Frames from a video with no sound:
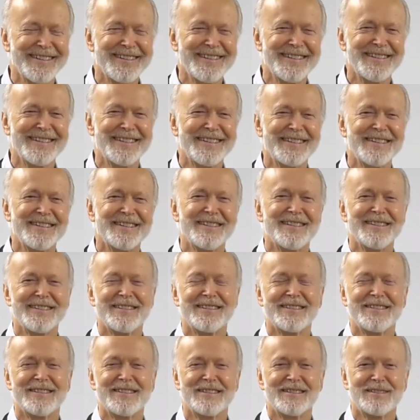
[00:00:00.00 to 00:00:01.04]

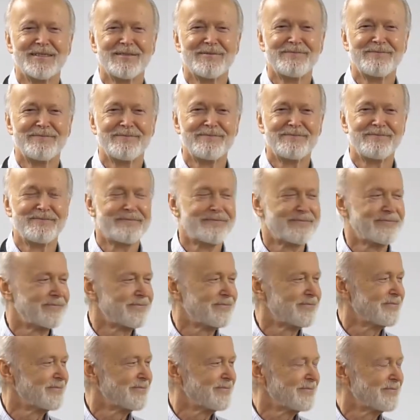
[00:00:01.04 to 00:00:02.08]

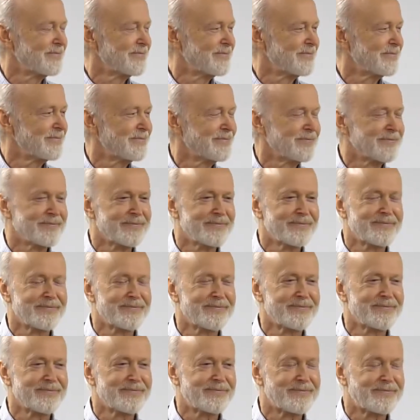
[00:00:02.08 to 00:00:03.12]

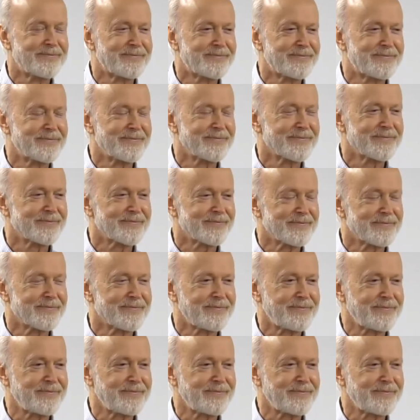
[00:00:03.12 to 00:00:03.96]
No words are spoken by the person on screen.